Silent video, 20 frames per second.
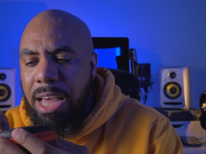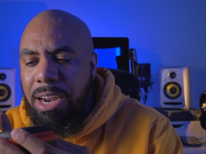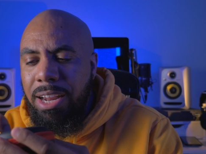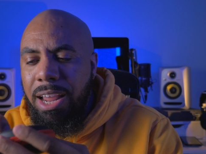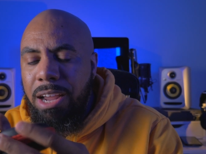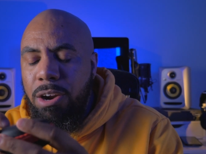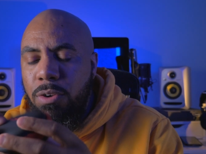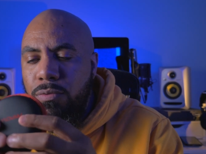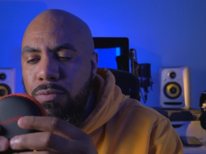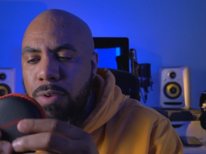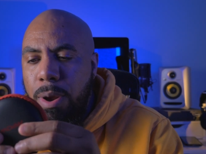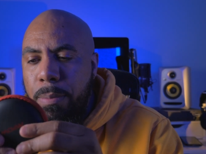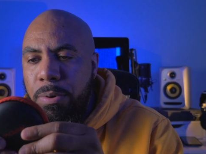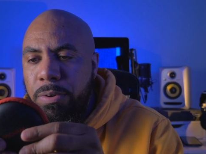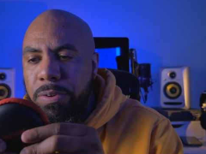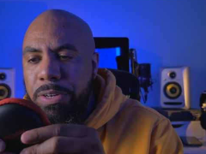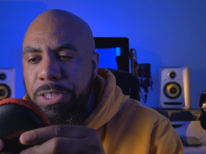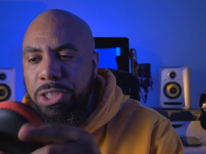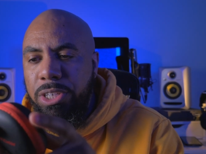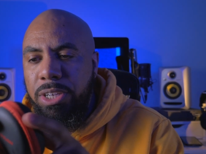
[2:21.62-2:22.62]
of like a
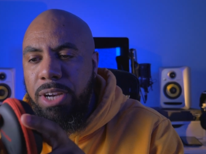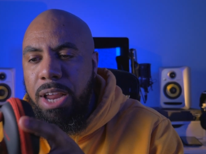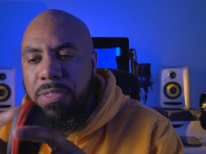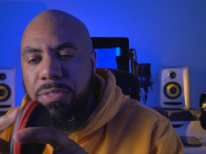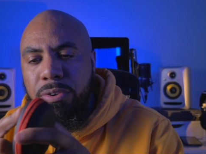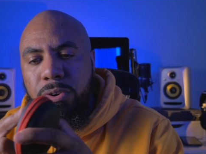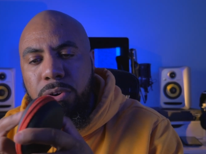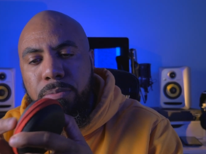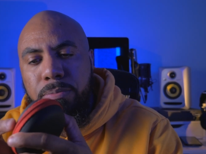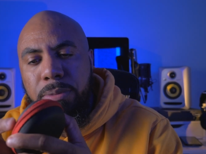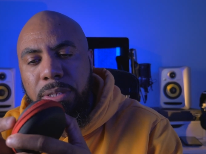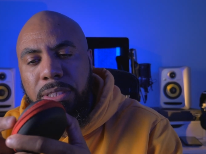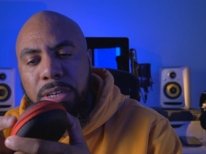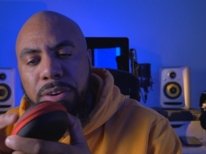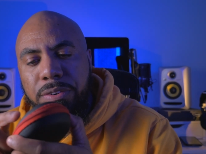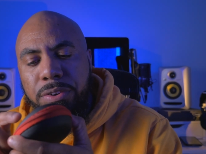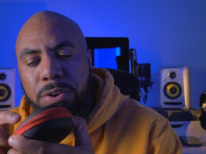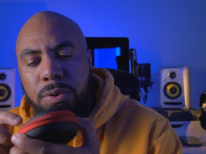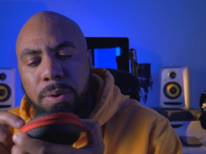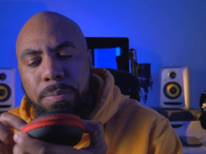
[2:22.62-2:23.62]
rubberish leather
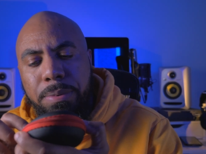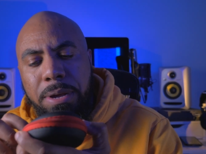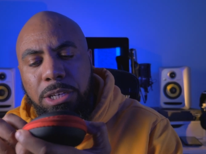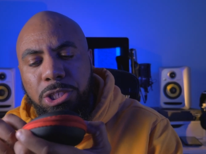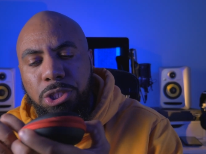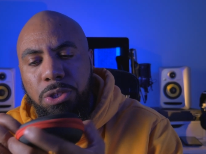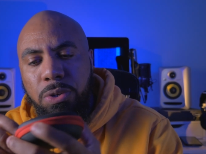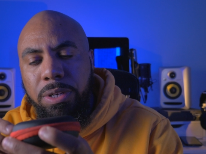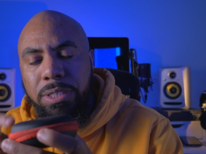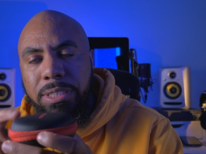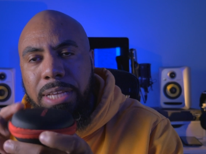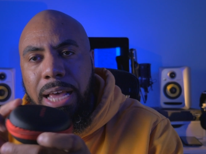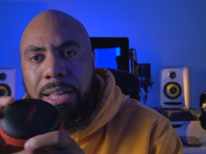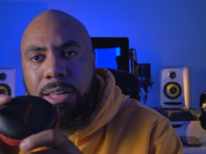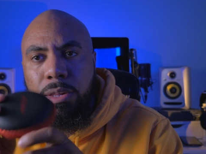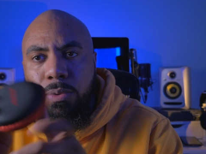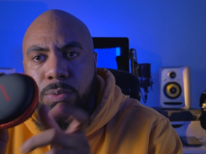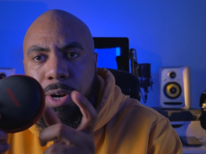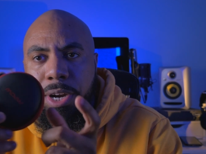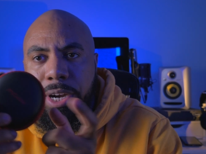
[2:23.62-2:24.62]
material. I'm not sure
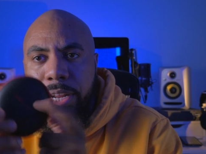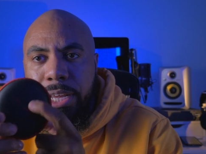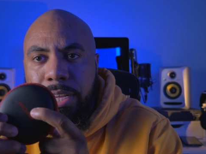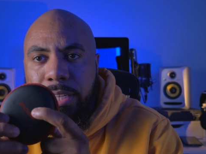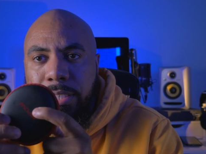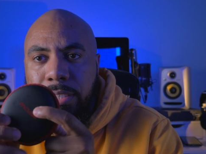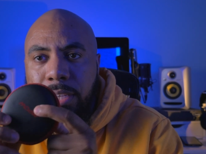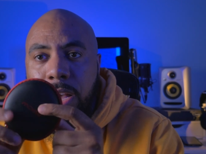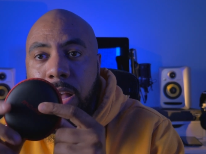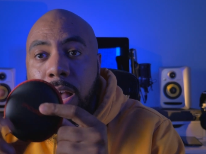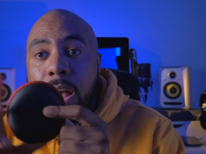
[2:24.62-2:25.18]
exactly what it is.